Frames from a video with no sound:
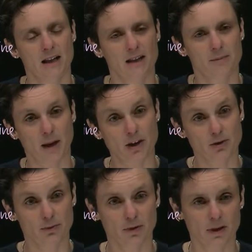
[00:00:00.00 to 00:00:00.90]
the
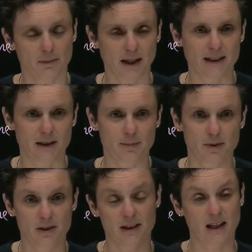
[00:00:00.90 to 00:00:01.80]
patient might
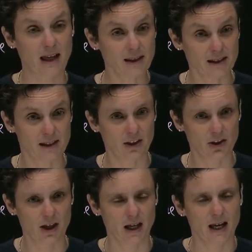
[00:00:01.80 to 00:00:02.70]
experience another
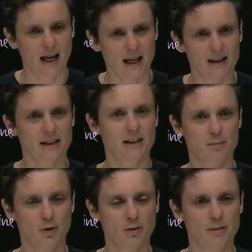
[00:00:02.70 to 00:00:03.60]
seizure, and this is
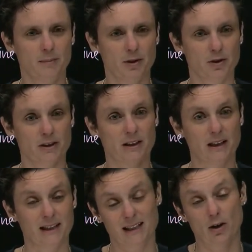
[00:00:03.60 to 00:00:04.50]
probably because
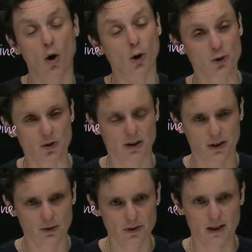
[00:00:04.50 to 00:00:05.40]
it's an
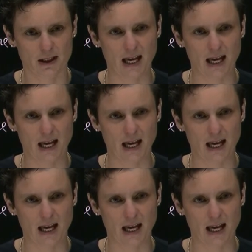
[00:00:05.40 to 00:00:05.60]
auto-inducer.